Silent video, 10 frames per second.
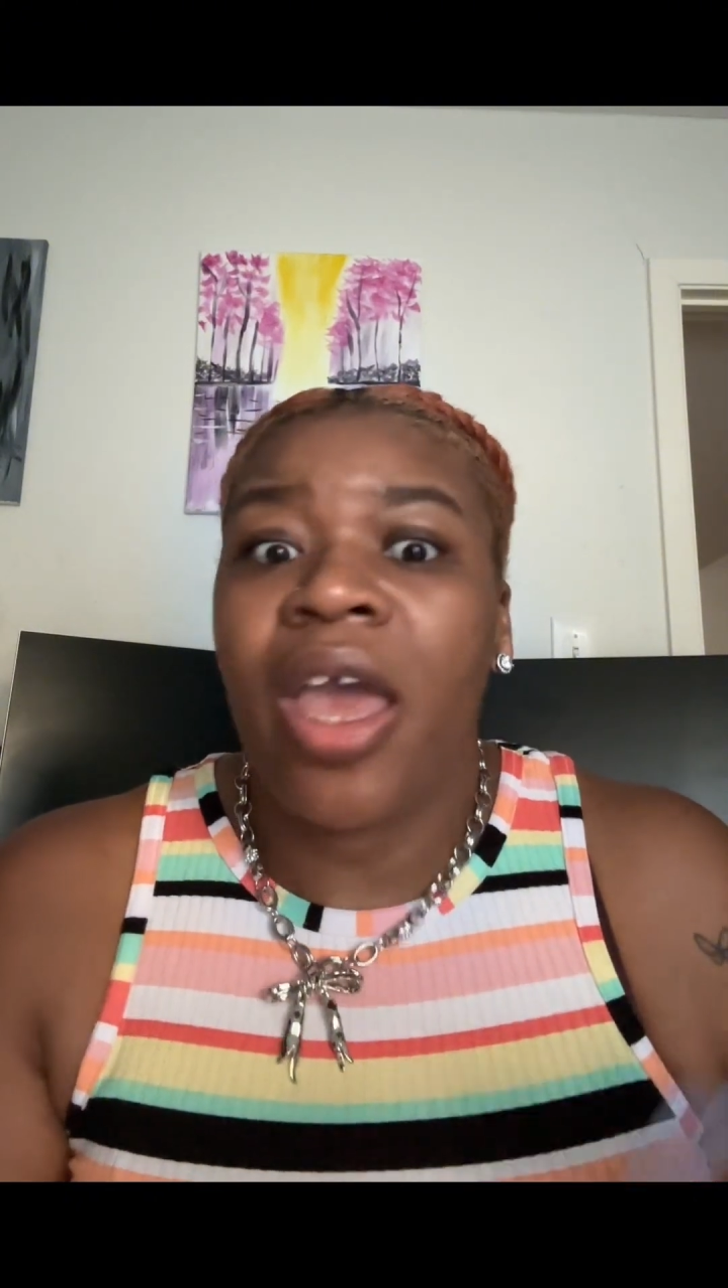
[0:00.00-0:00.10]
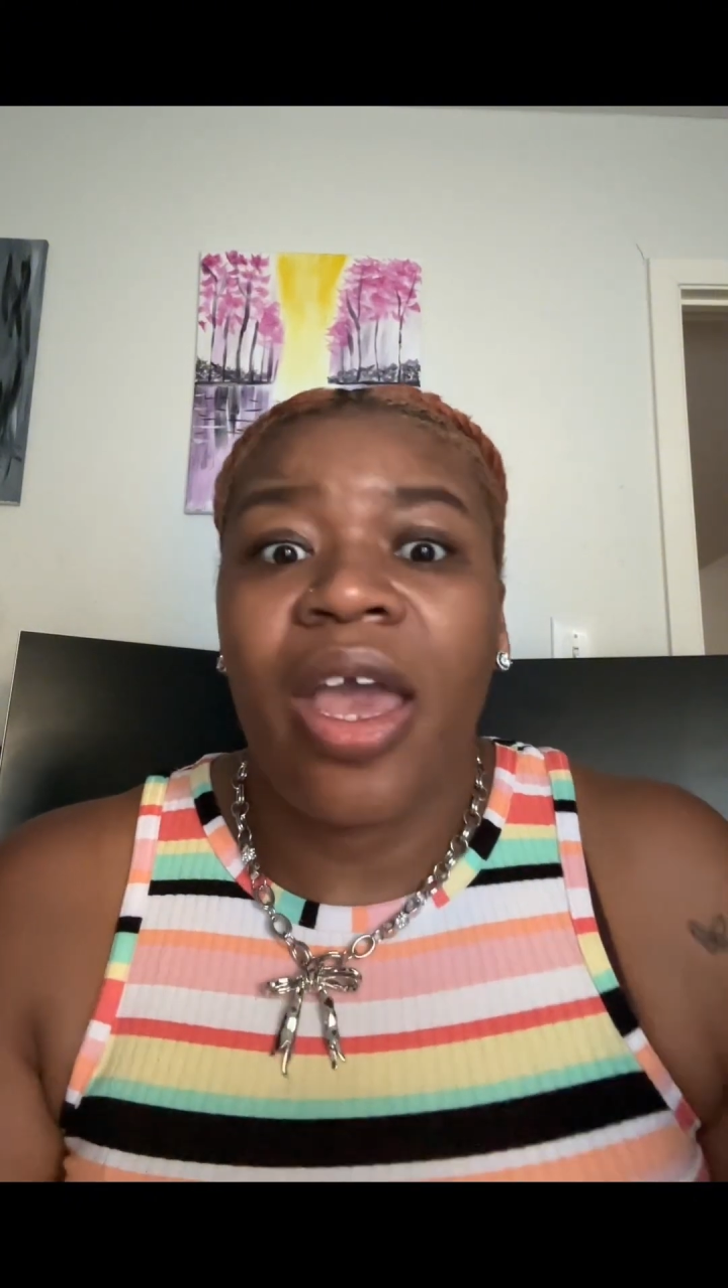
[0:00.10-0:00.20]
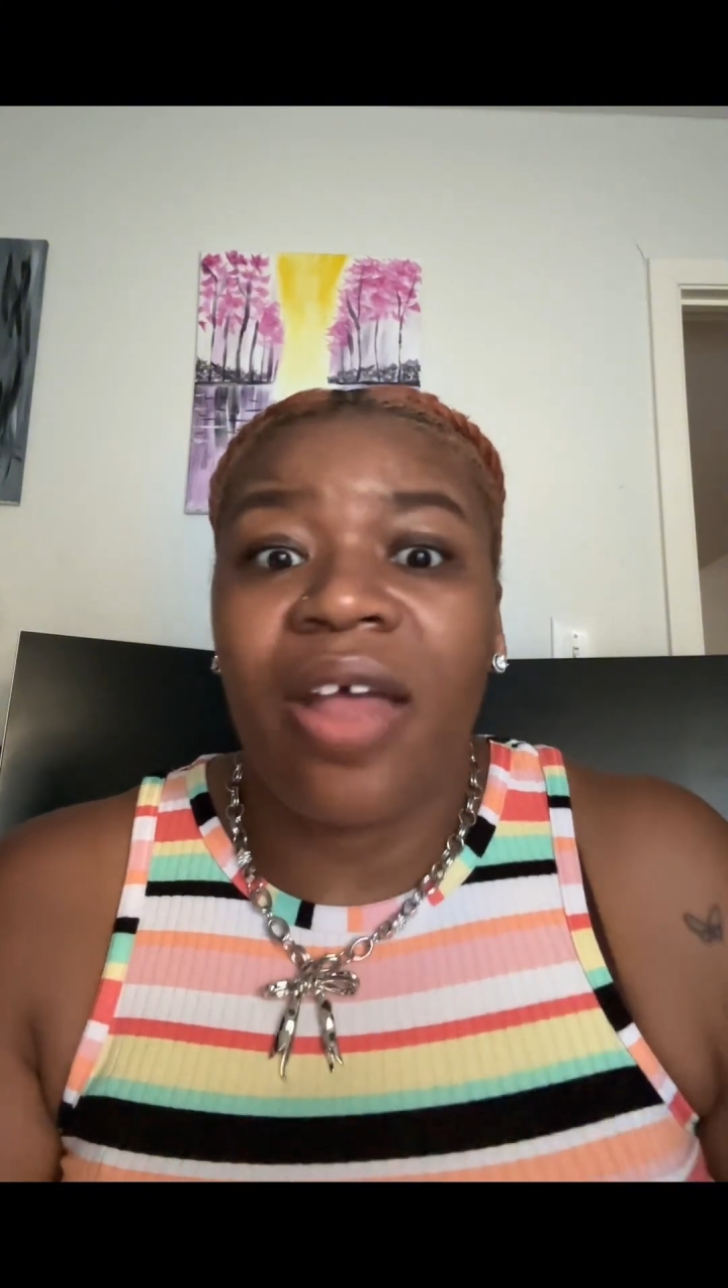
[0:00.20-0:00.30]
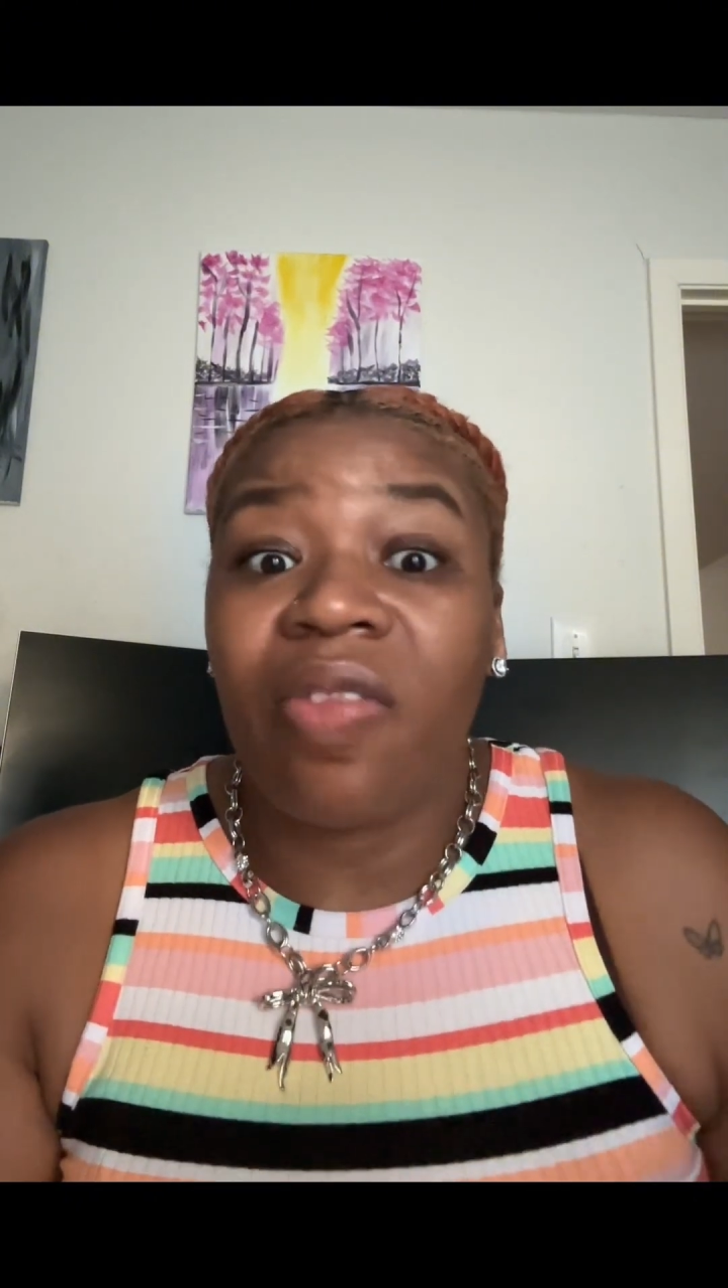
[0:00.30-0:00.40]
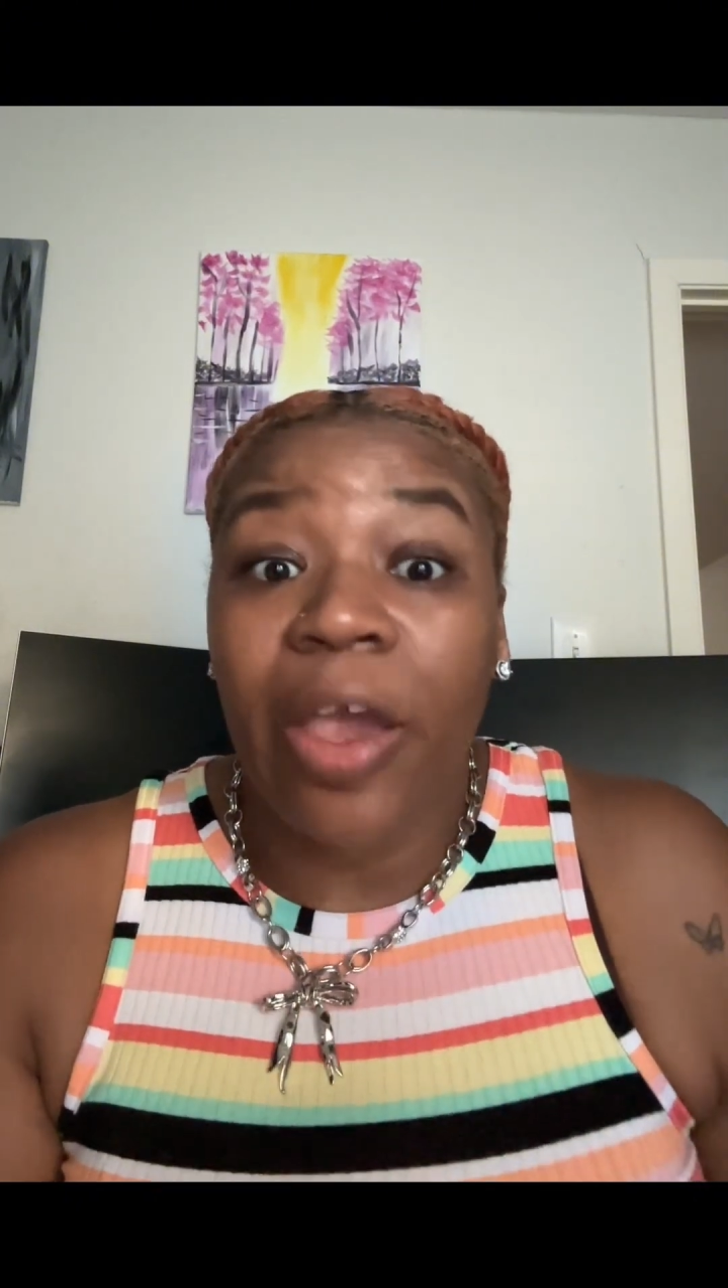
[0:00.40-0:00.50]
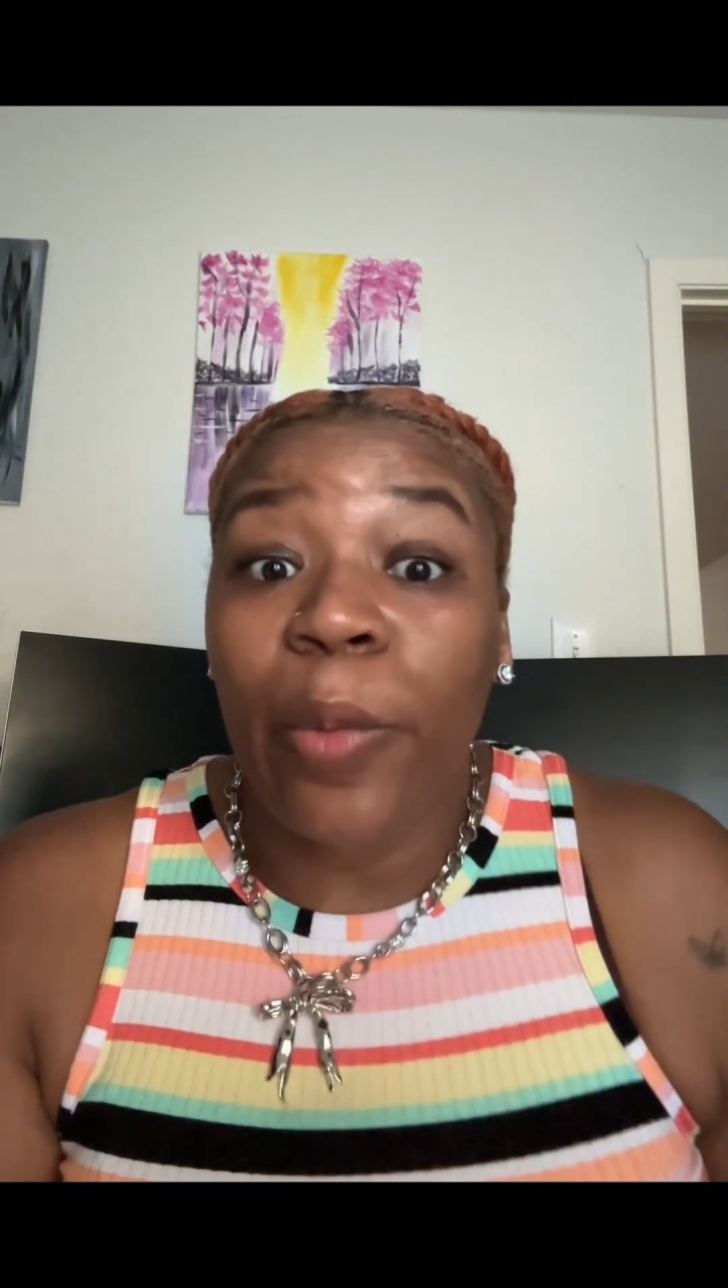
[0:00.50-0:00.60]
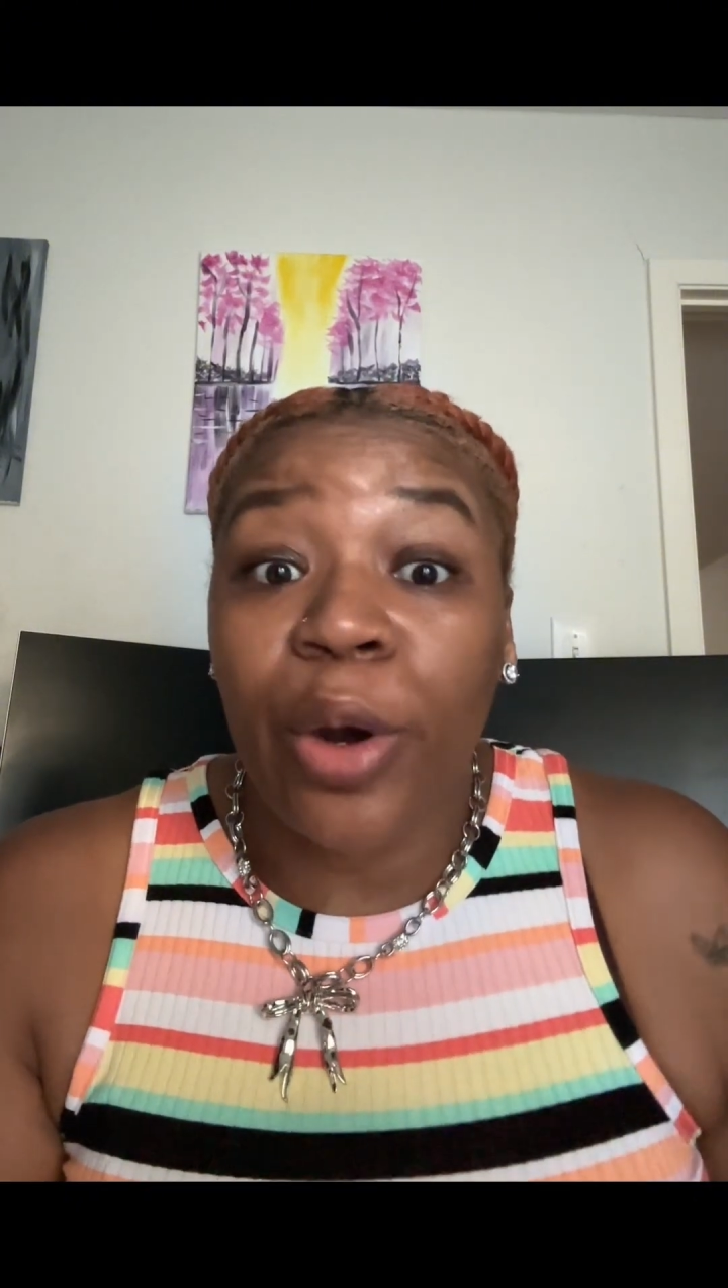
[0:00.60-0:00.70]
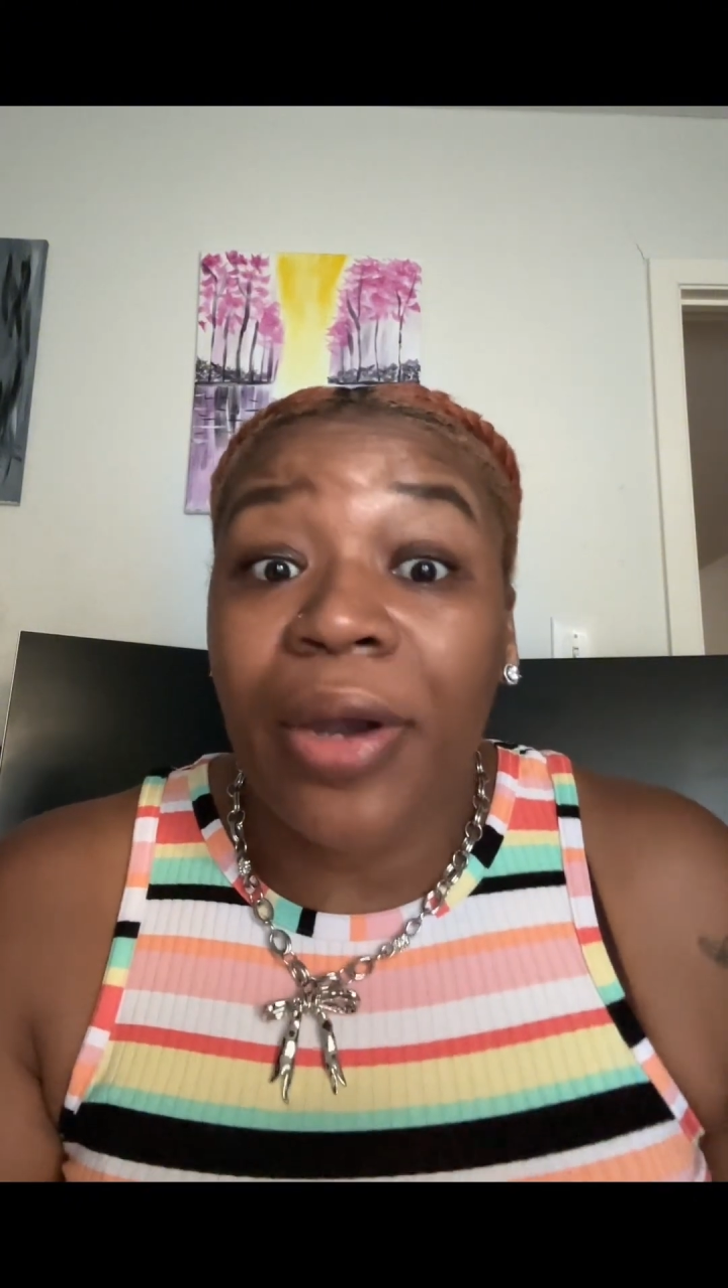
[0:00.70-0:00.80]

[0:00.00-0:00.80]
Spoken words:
and they were